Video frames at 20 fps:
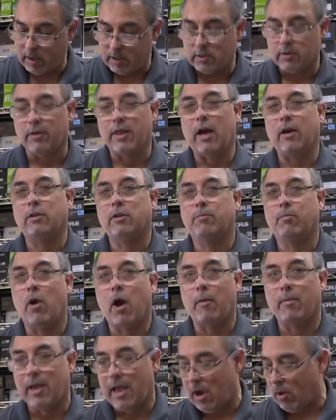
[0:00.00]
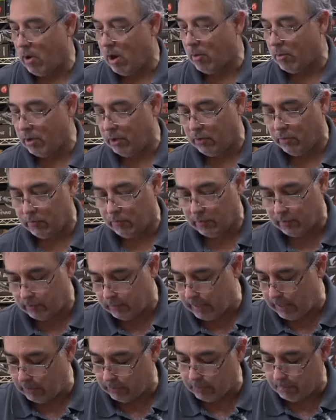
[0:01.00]
So that's probably how I would use this
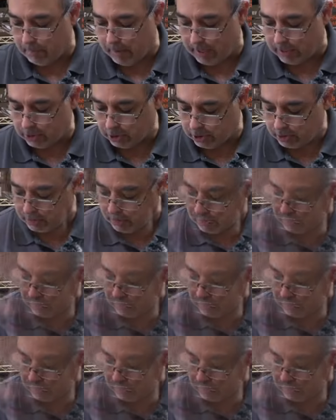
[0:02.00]
down at the bench.